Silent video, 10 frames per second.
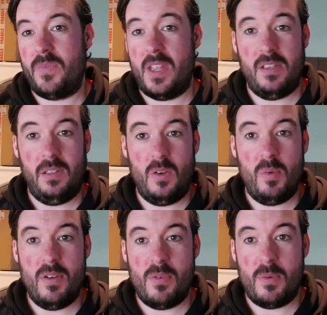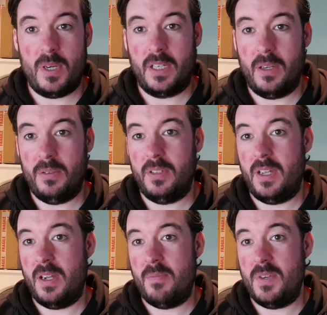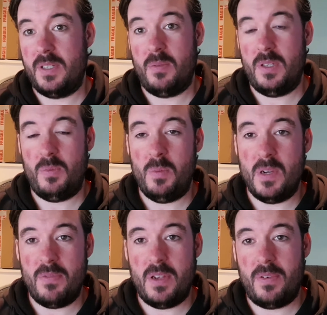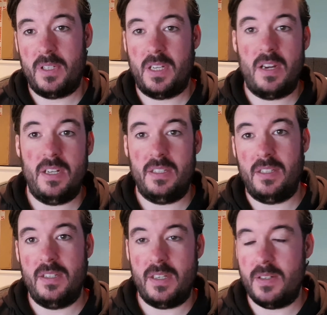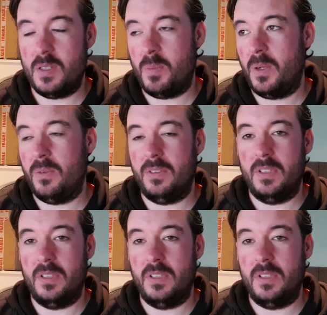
Is a little bit of a workout. There's a wee bit of effort carrying the containers about